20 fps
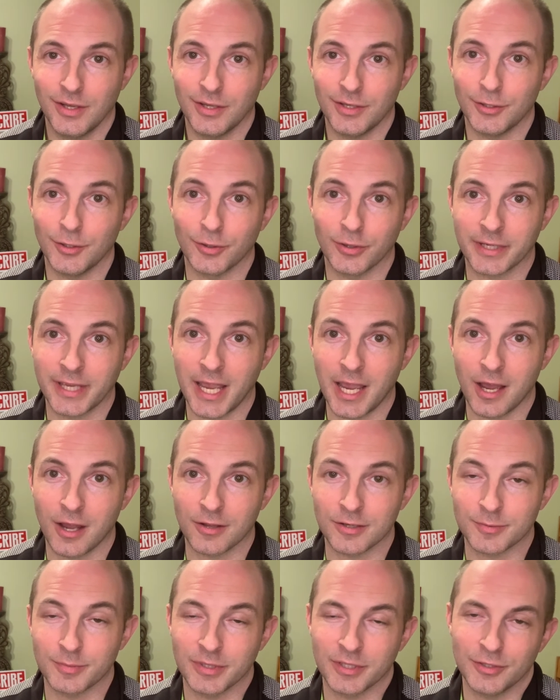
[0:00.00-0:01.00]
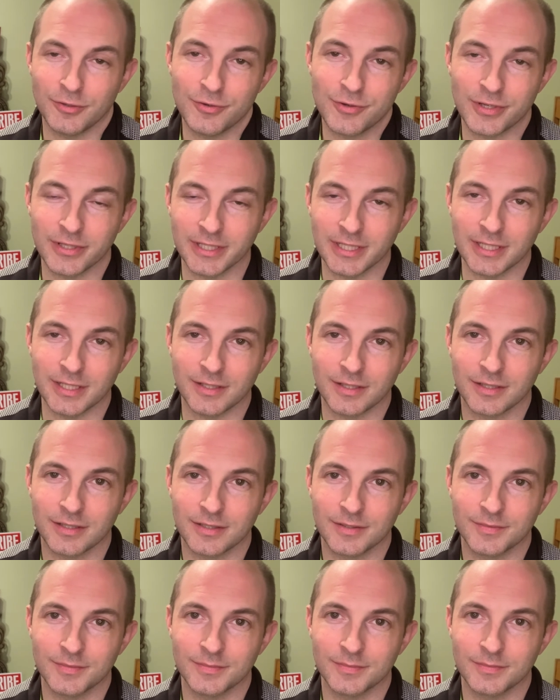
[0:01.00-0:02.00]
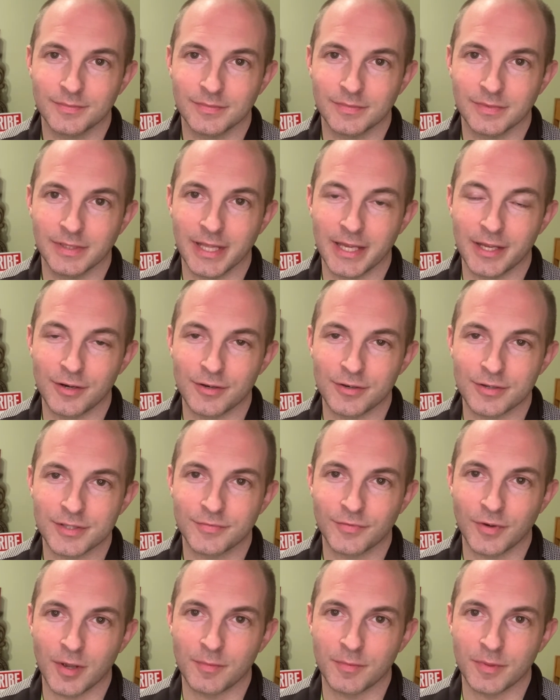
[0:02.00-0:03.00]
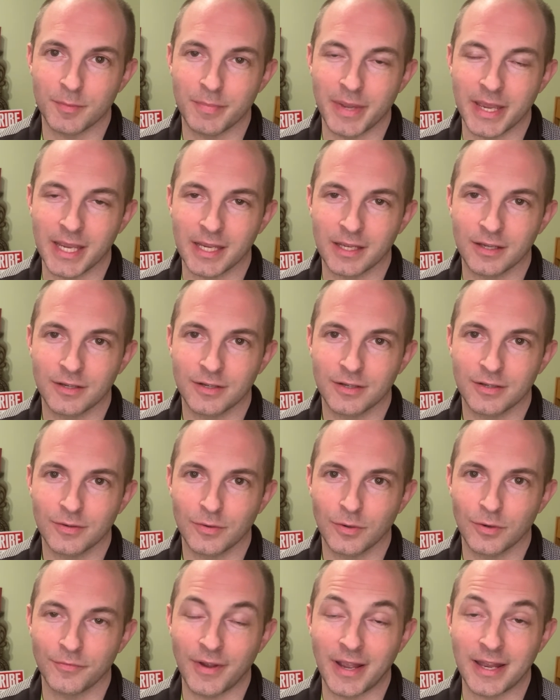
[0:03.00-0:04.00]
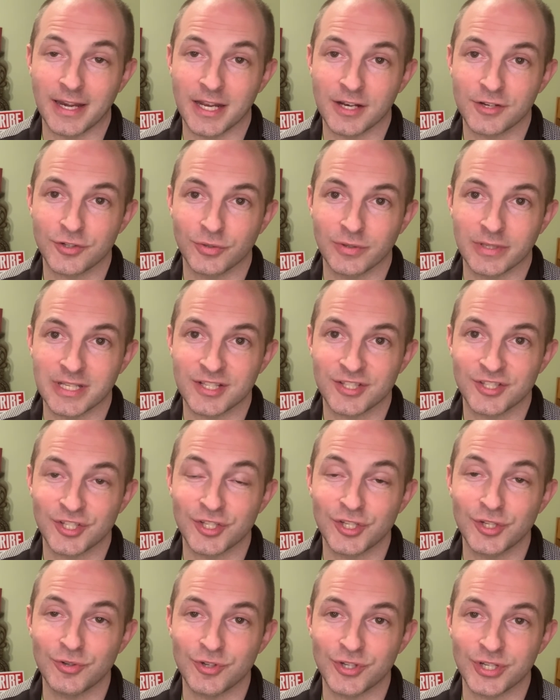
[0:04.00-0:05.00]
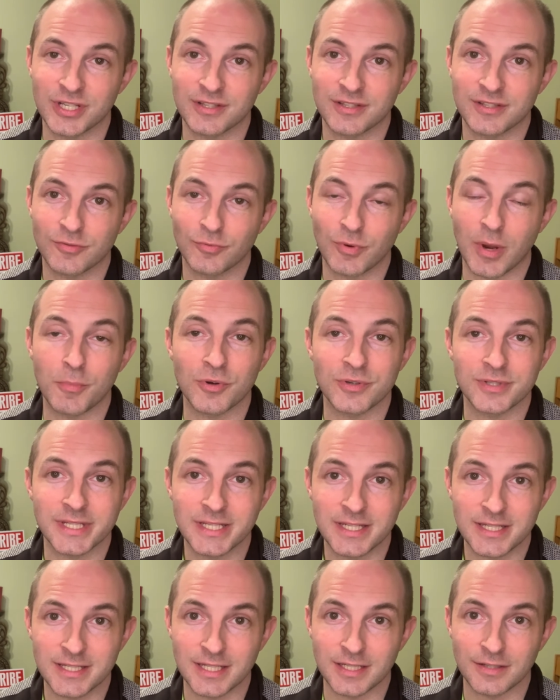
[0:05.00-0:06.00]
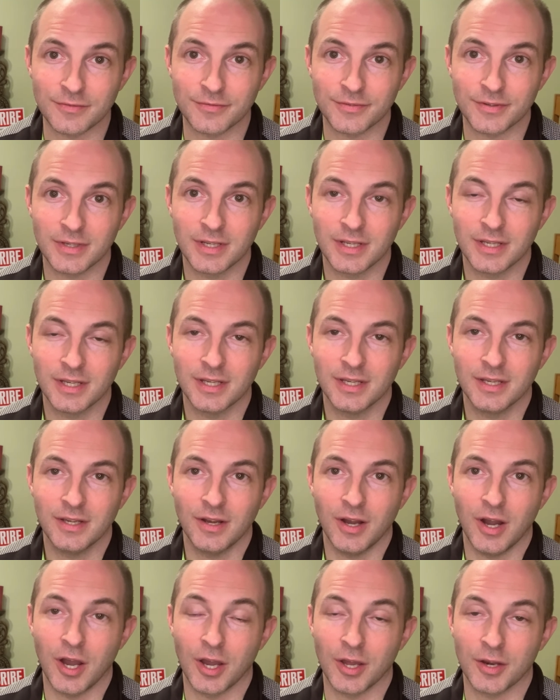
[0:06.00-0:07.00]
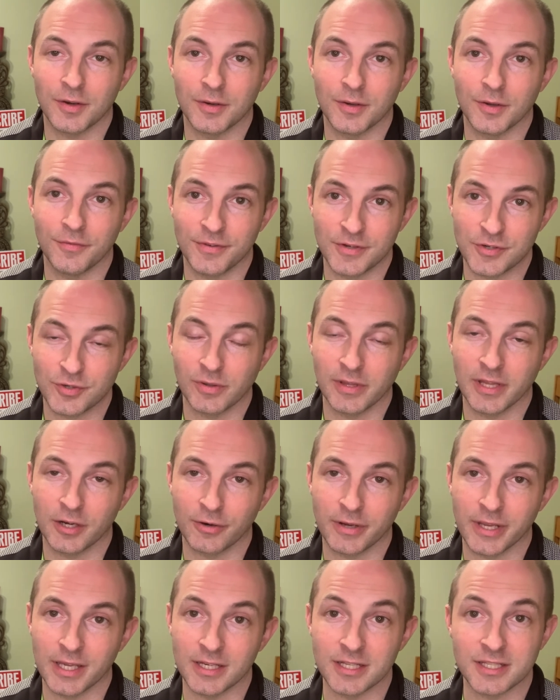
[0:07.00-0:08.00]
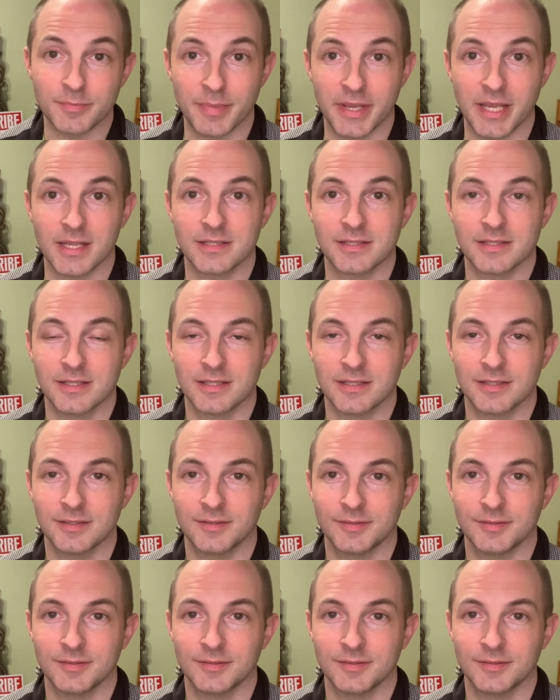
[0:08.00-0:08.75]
your account, but usually letters from the bank or financial institution's representative on official letterhead is best.